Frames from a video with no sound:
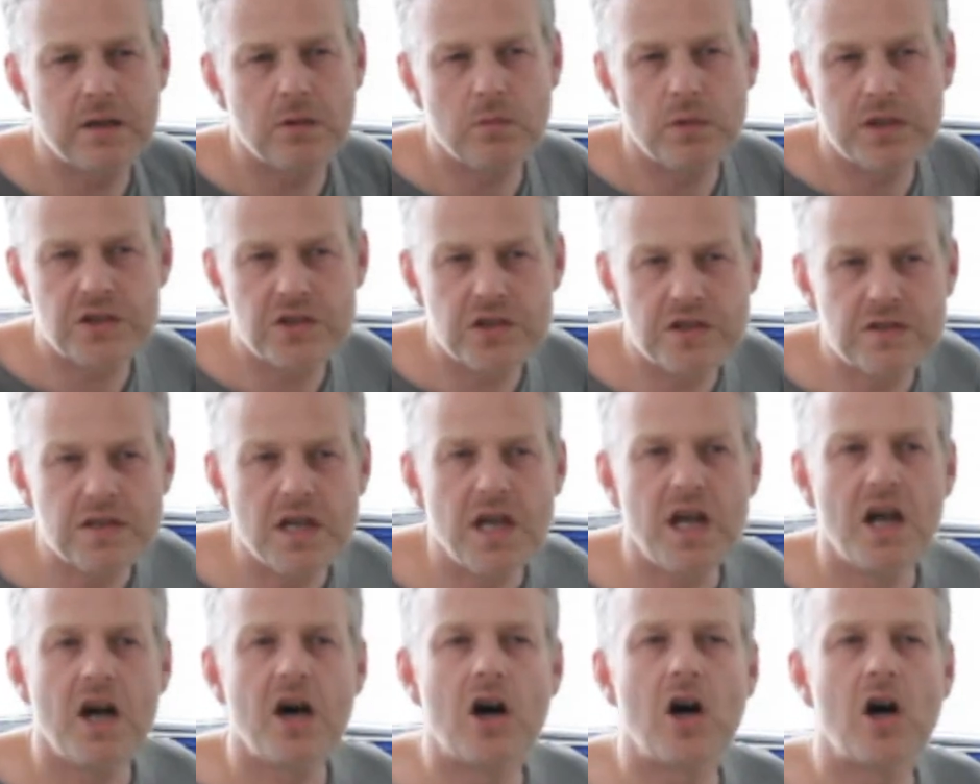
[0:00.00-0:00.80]
which is
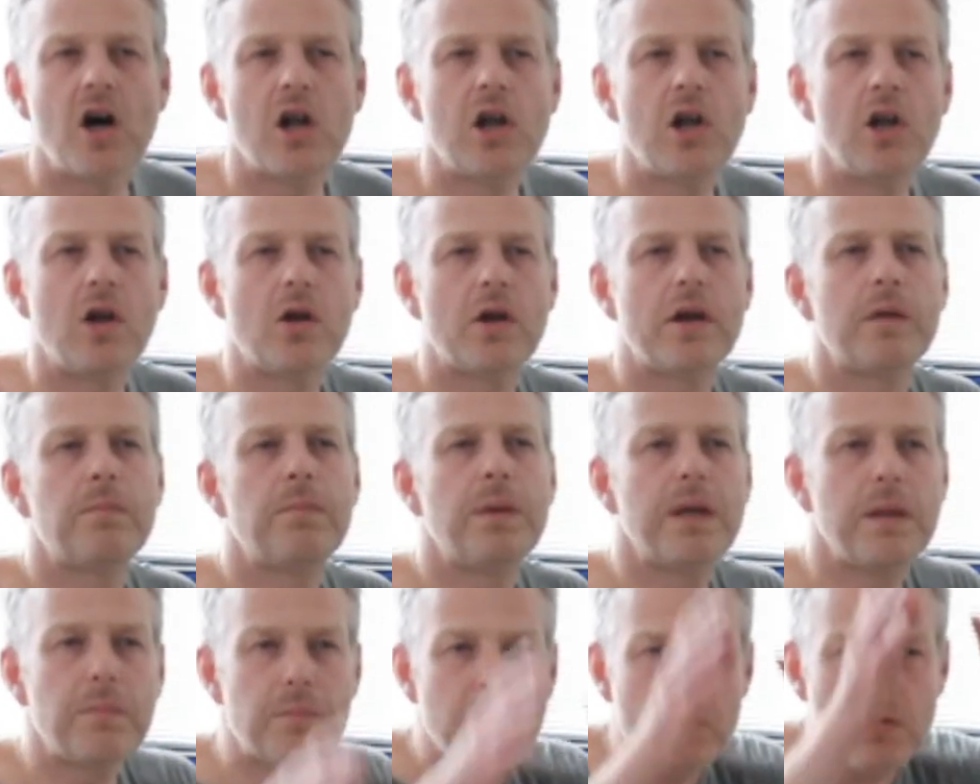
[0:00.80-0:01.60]
a lot of
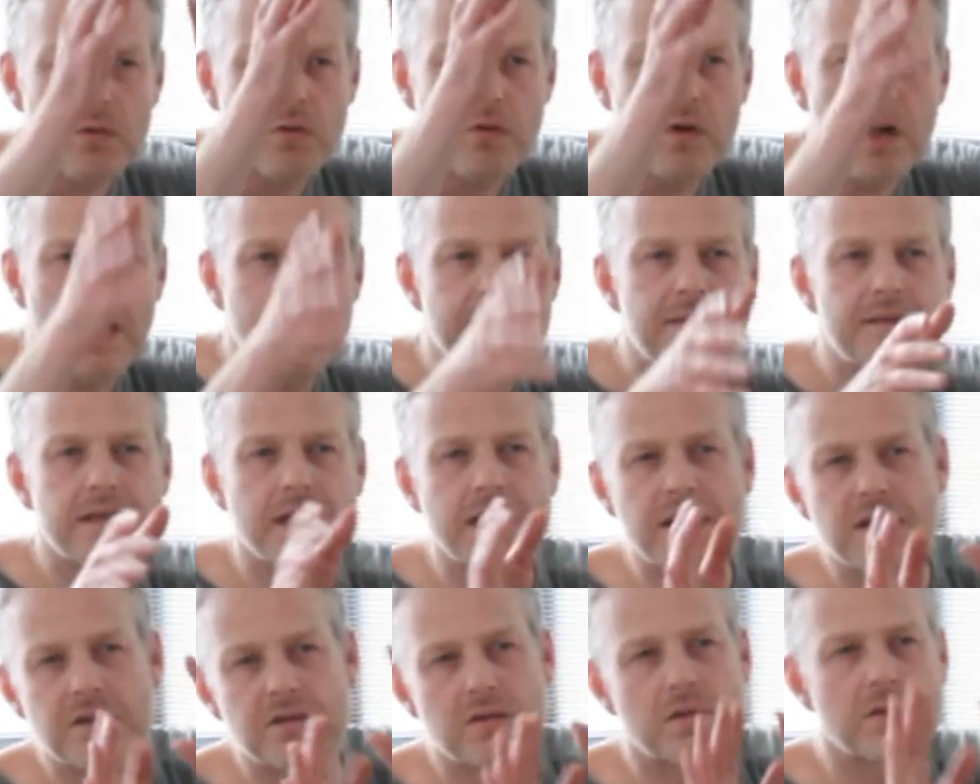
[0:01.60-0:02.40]
people
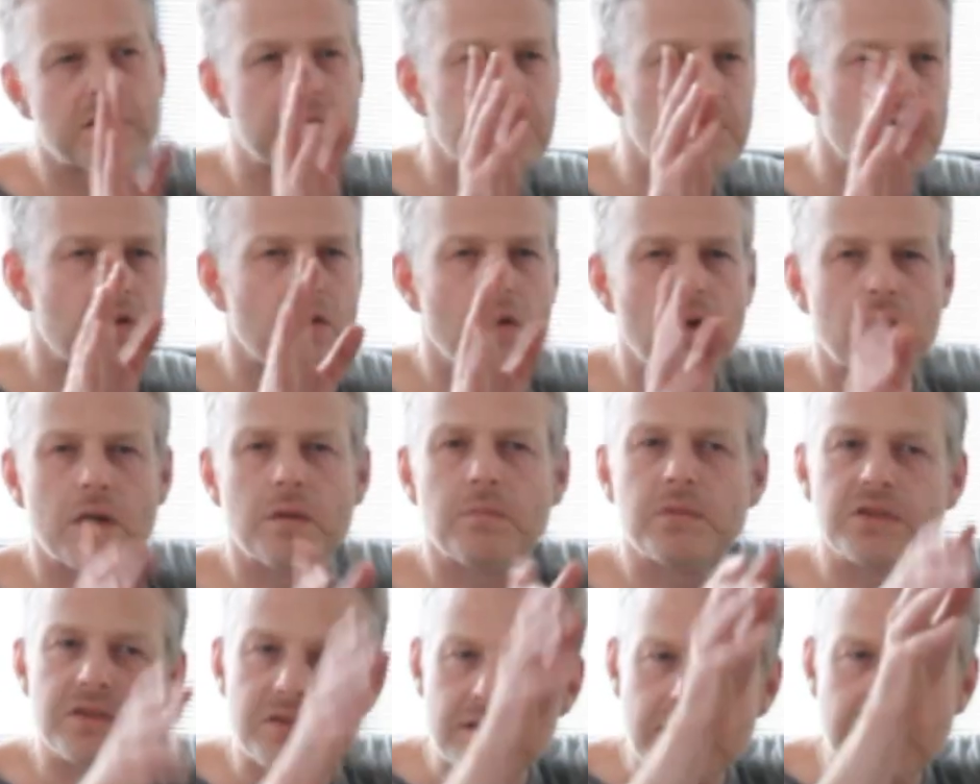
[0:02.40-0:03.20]
writing sort of
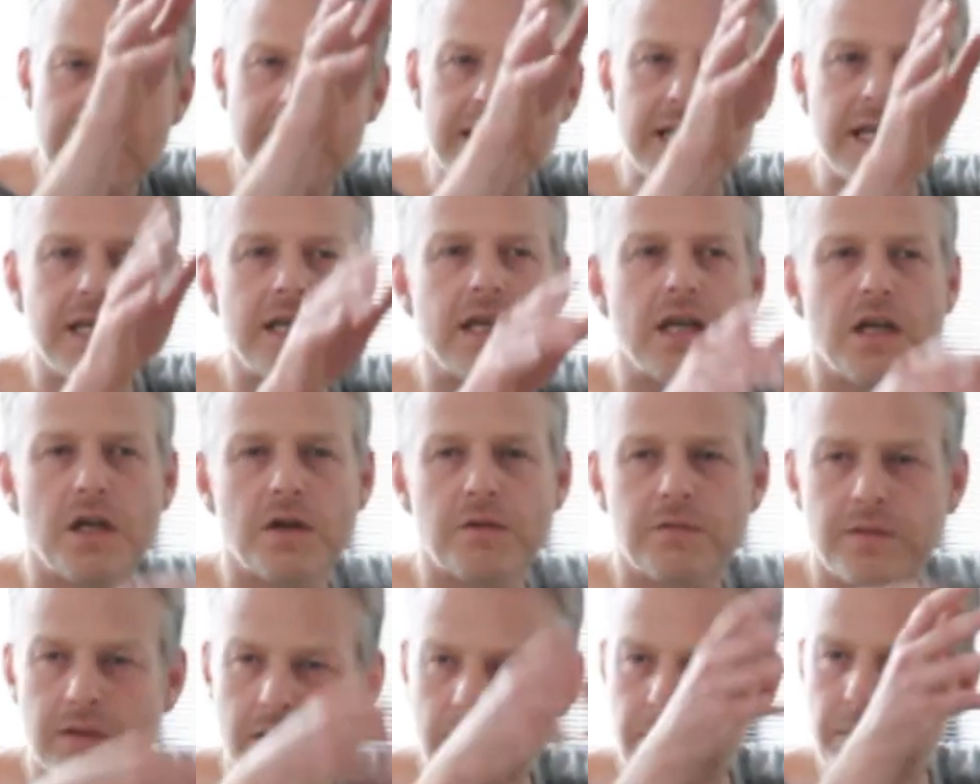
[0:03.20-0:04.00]
anonymously
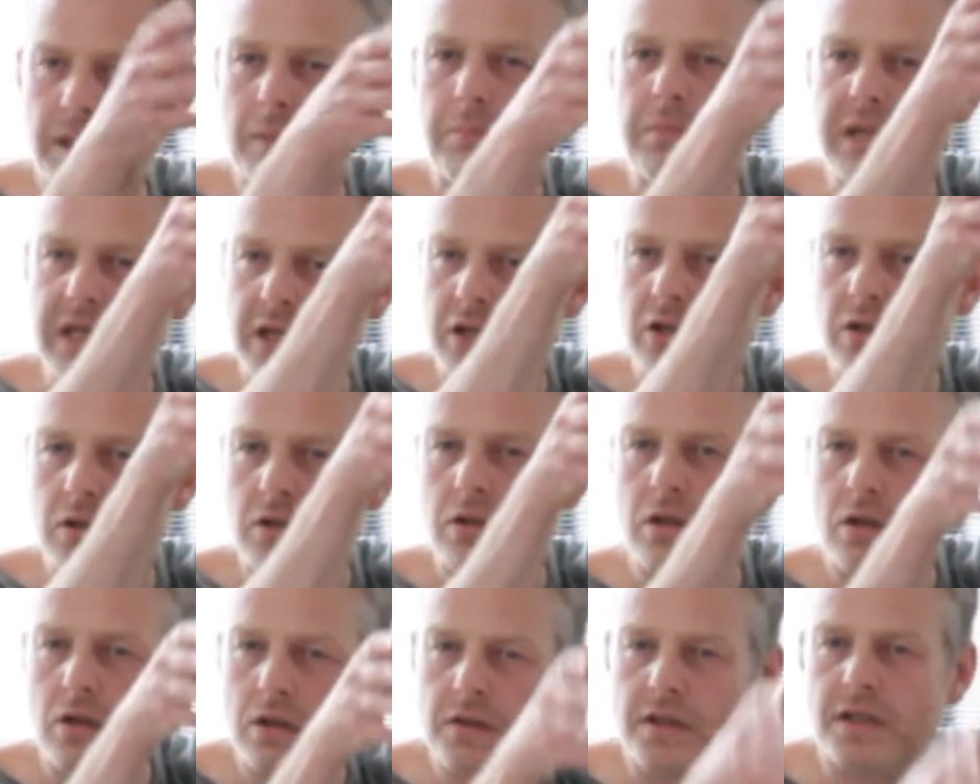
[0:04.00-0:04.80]
for the public
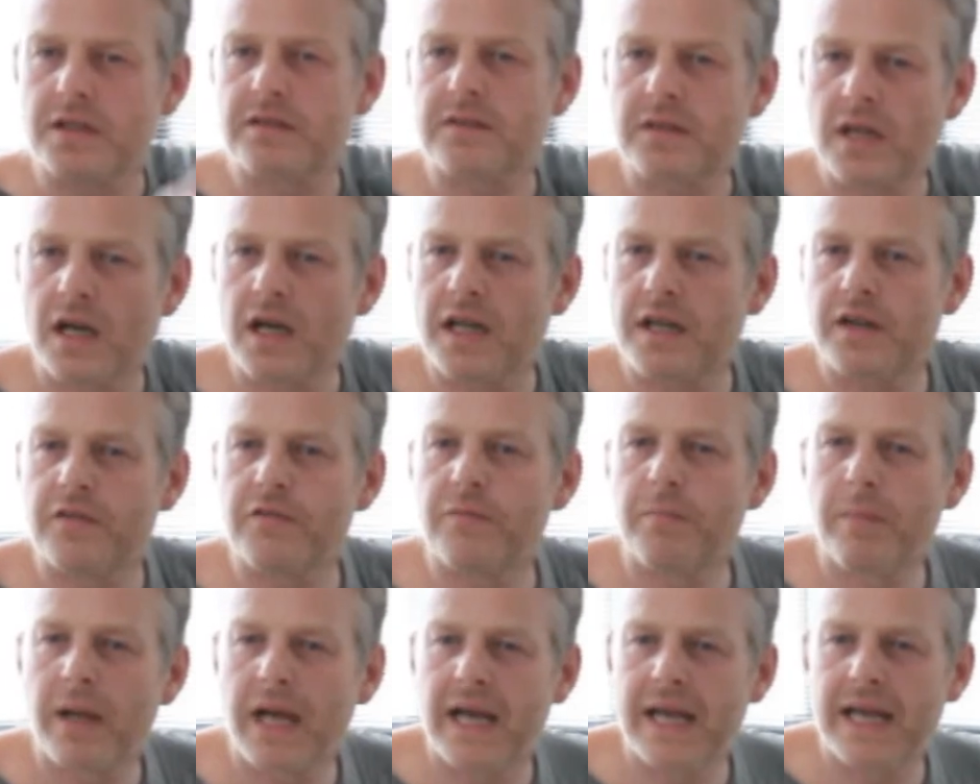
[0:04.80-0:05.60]
good on this kind of
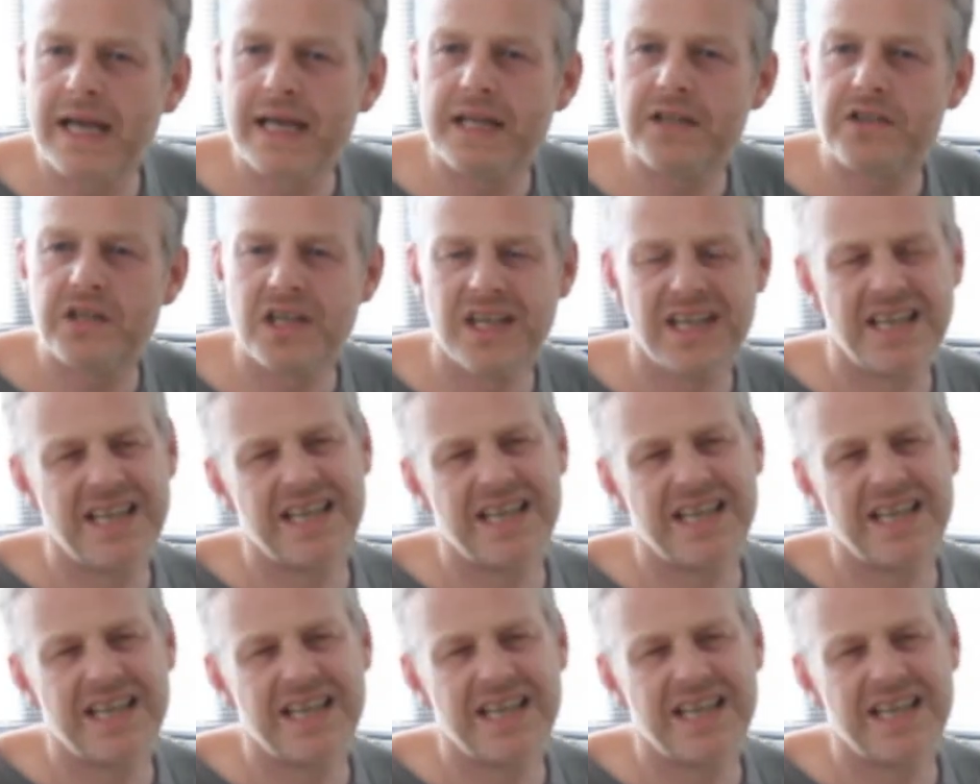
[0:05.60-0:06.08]
page,